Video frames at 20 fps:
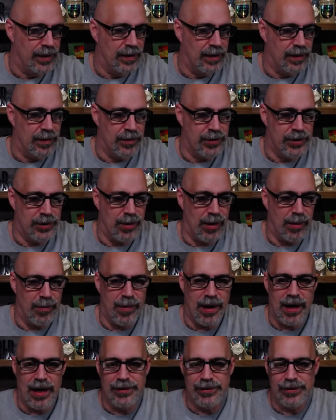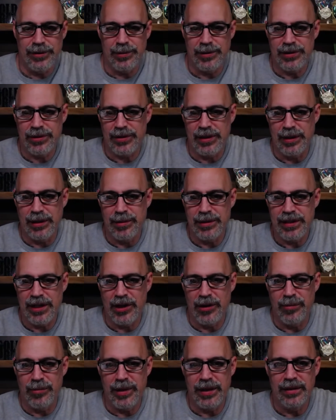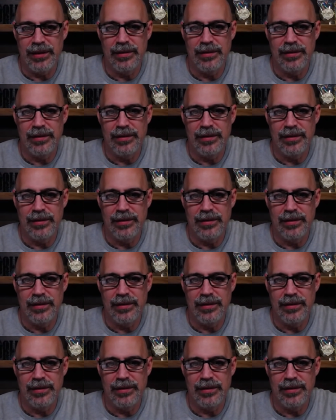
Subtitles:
I'm sure my mods will be screaming, telling me.